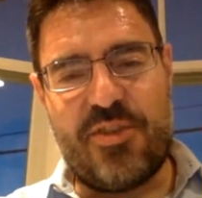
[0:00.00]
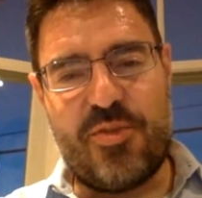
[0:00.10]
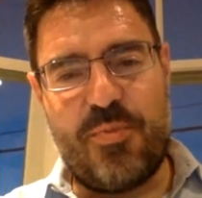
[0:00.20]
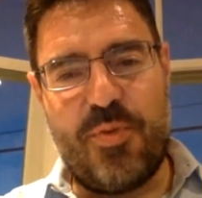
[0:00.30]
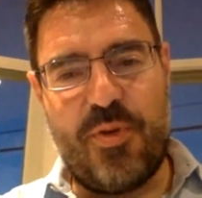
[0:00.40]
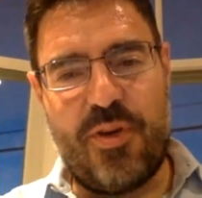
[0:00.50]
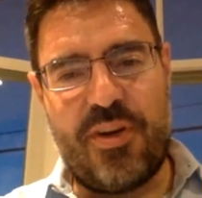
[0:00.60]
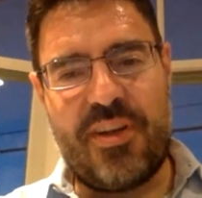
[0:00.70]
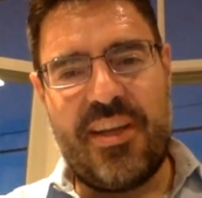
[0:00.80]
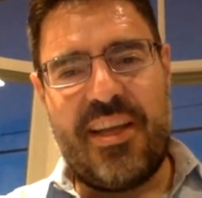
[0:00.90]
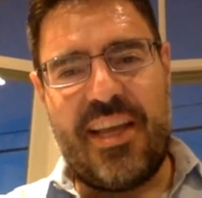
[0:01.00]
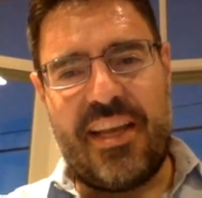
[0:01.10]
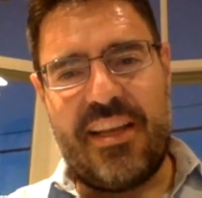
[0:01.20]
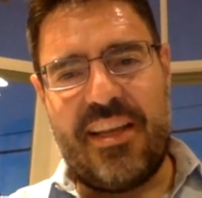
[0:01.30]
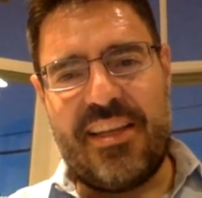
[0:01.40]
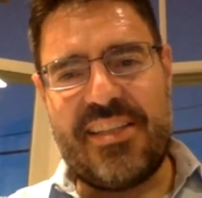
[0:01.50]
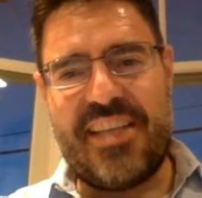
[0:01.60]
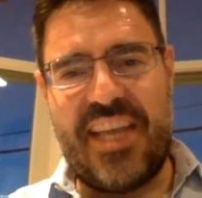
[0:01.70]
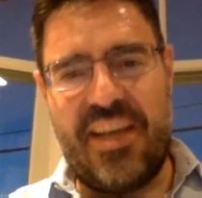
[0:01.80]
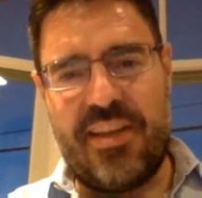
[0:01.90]
that is going to support
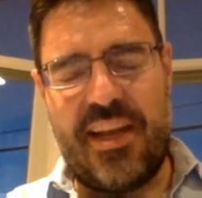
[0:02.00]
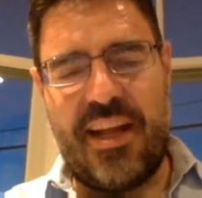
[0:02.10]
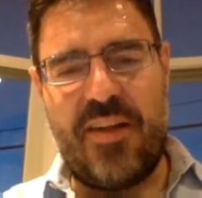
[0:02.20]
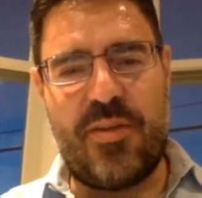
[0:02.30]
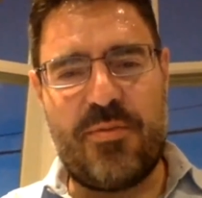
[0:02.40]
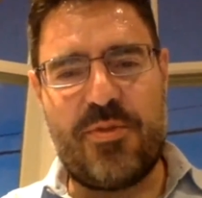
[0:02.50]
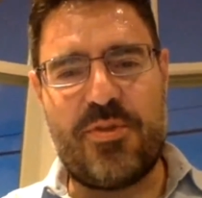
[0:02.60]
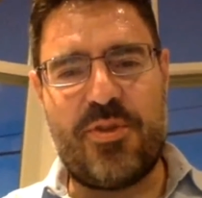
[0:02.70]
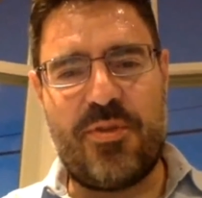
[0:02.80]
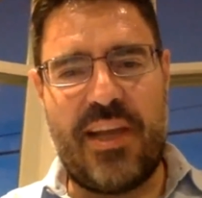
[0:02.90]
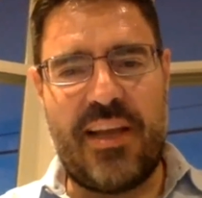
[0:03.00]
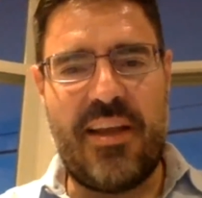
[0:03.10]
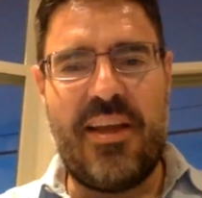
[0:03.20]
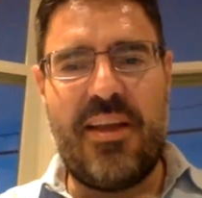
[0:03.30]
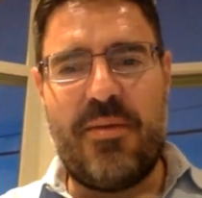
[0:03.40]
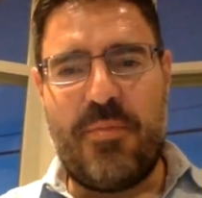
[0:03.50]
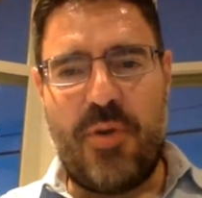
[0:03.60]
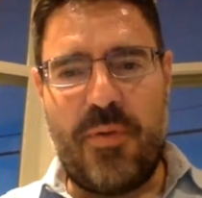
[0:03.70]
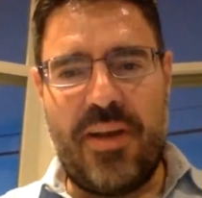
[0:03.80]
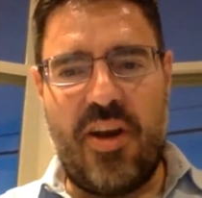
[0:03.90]
and scale that algorithm to sort of
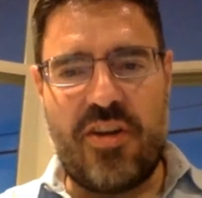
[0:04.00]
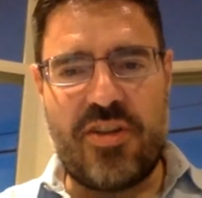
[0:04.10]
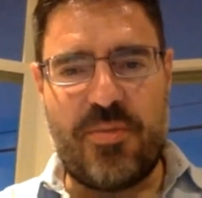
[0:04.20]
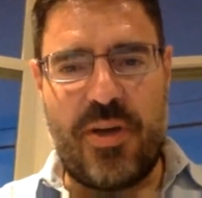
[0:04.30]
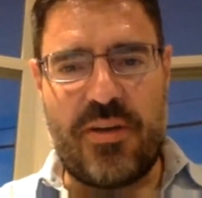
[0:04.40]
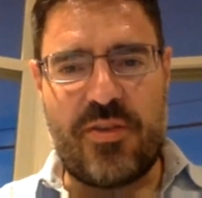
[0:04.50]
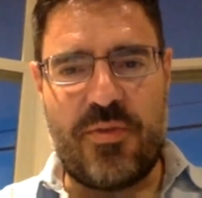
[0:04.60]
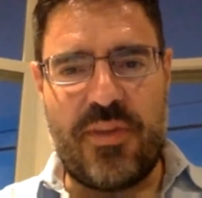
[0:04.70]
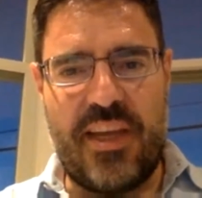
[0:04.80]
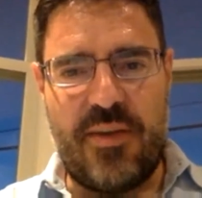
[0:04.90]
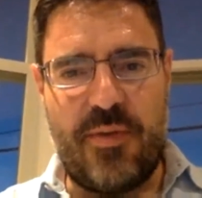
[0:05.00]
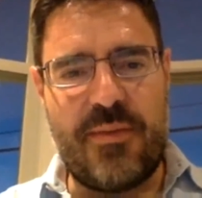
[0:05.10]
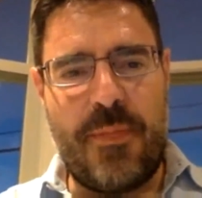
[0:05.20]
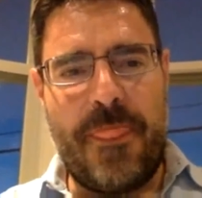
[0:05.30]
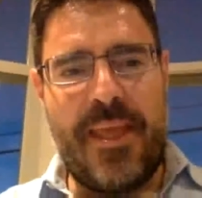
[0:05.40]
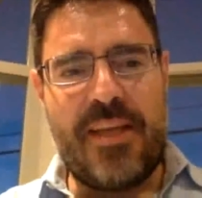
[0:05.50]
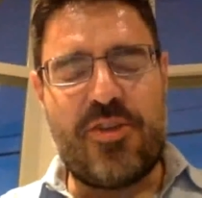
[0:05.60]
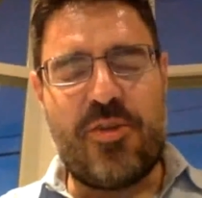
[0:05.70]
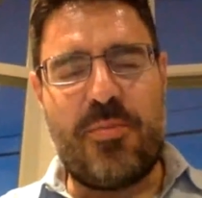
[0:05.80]
like probably large amounts of data, right?